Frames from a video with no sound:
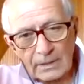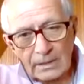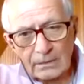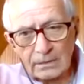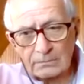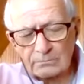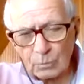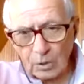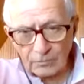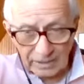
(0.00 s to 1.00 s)

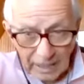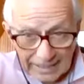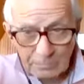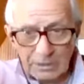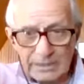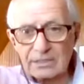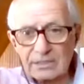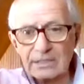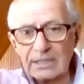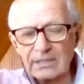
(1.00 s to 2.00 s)
more reliable
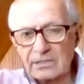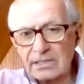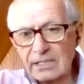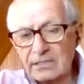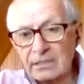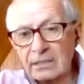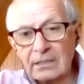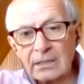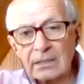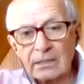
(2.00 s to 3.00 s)
instantaneous testing,
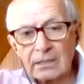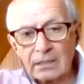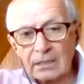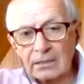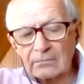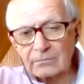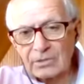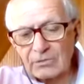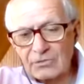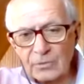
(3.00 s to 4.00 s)

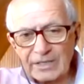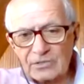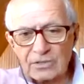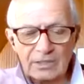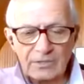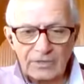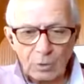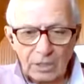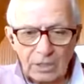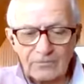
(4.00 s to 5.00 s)
so we can start to feel
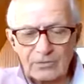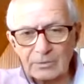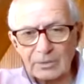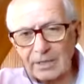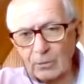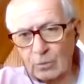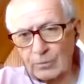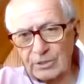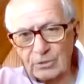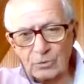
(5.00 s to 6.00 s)
more comfortable about what
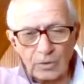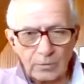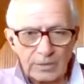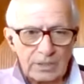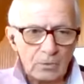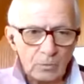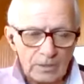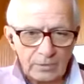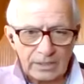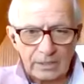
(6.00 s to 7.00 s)
we do, where we go,
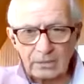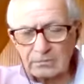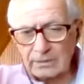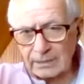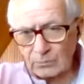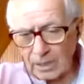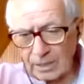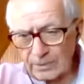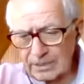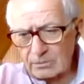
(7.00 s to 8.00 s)
when we go, and why
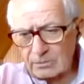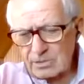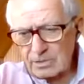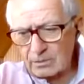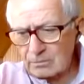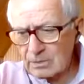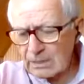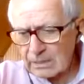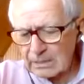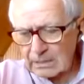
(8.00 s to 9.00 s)
we go. So,
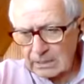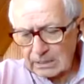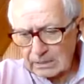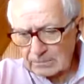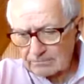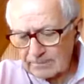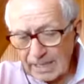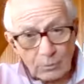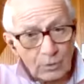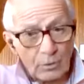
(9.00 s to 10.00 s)
and
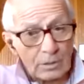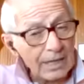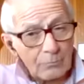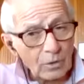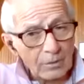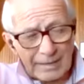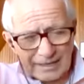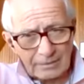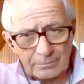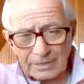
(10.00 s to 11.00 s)
we'll know a lot more
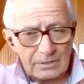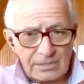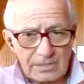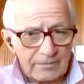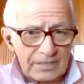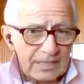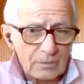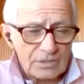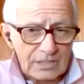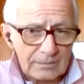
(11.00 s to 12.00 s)
about it, because every day we
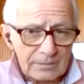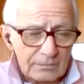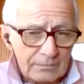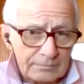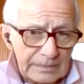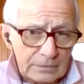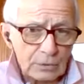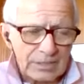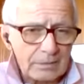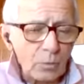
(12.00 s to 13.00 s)
seem to be
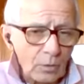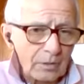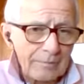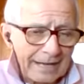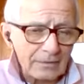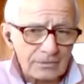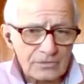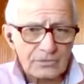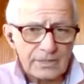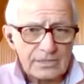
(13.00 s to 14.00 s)
learning more about this
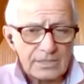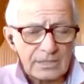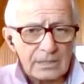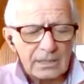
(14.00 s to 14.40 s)
crazy,